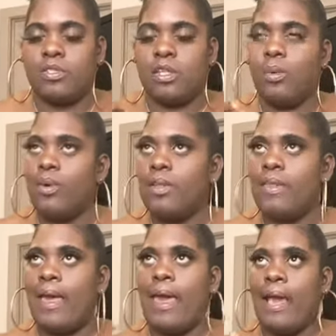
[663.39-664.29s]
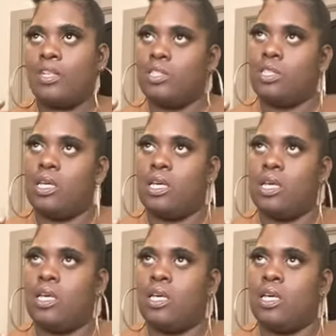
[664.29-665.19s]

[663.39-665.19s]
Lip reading: Someone that actually,